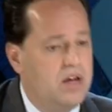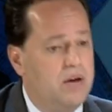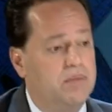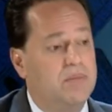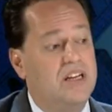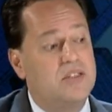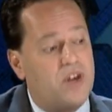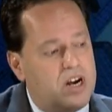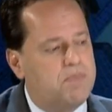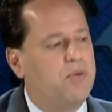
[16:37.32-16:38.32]
But it's
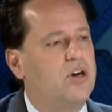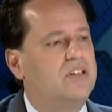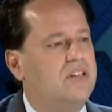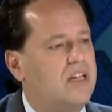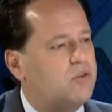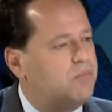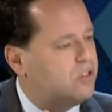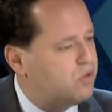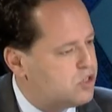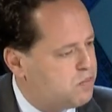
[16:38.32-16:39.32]
very important then to be
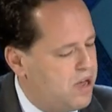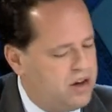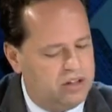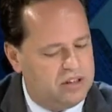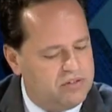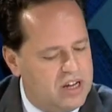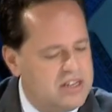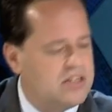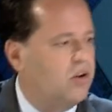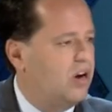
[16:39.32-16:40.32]
transparent. If there
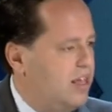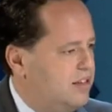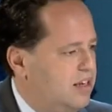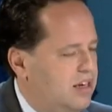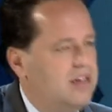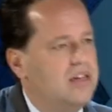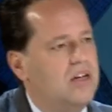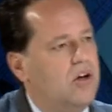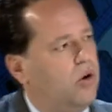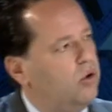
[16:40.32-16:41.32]
is on lending,
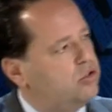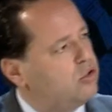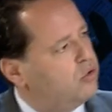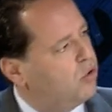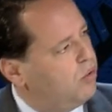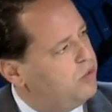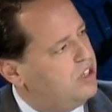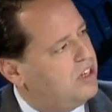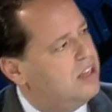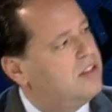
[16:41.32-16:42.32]
also to
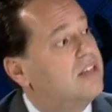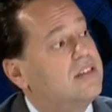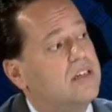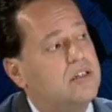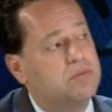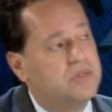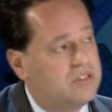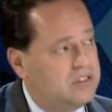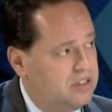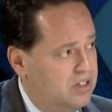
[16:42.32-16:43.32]
communicate the
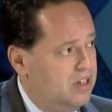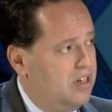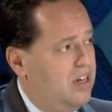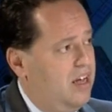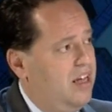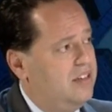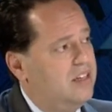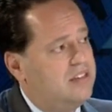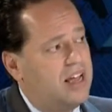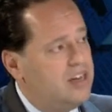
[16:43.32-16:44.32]
terms and the
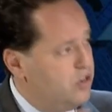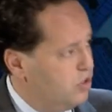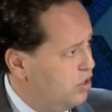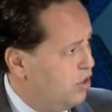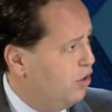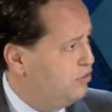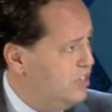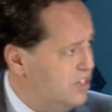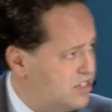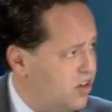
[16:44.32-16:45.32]
tenure of
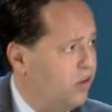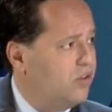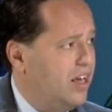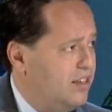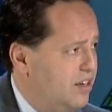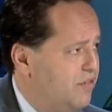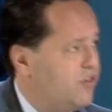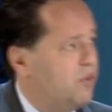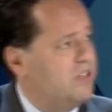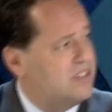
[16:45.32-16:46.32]
this on lending
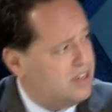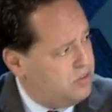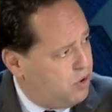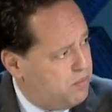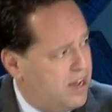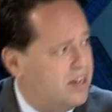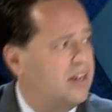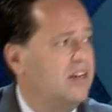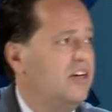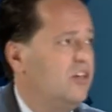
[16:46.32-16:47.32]
from the central bank
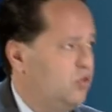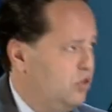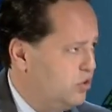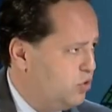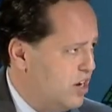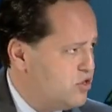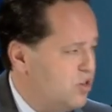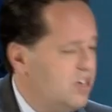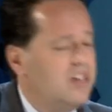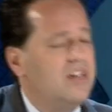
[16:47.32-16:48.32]
to the
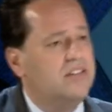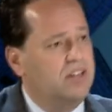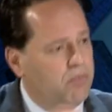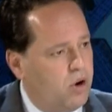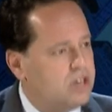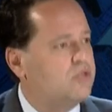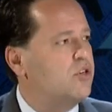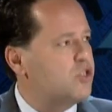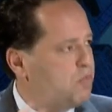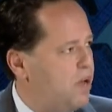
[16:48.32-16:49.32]
treasury. The more
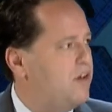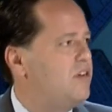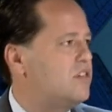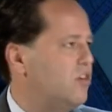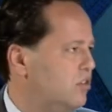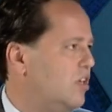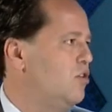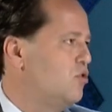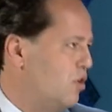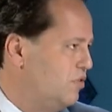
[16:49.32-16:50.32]
transparency on the
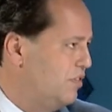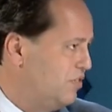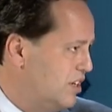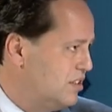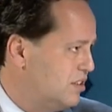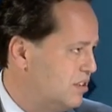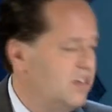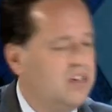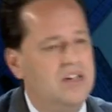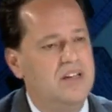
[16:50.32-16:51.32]
use of the funds,
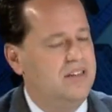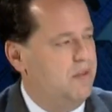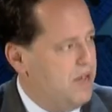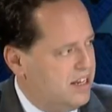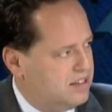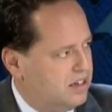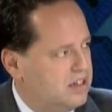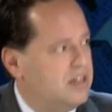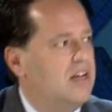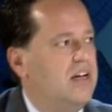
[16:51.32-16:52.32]
the better.
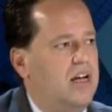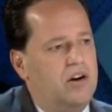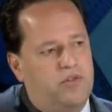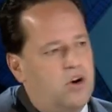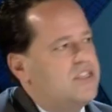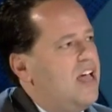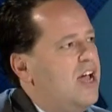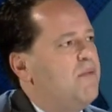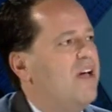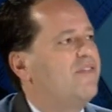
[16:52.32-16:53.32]
And of course, the
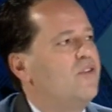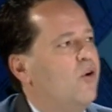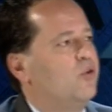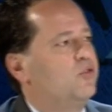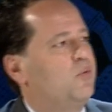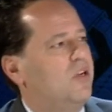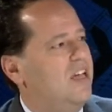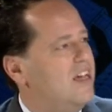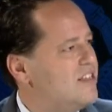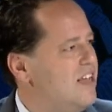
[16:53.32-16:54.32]
IMF knows what the
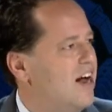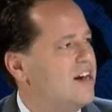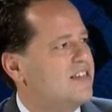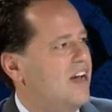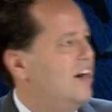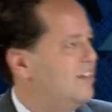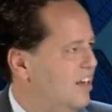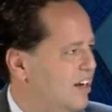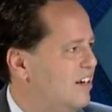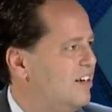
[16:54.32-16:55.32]
SDRs are
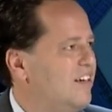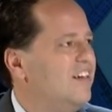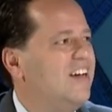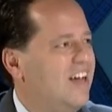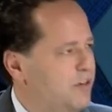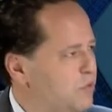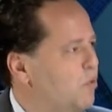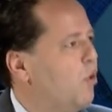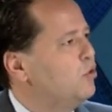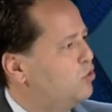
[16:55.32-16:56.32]
there, and we
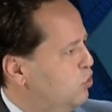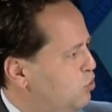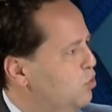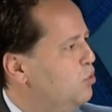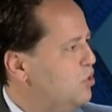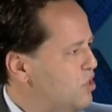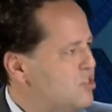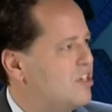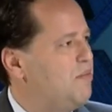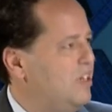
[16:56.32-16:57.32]
will also do
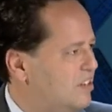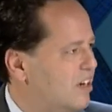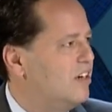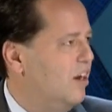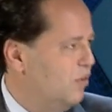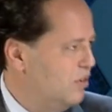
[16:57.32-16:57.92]
some internal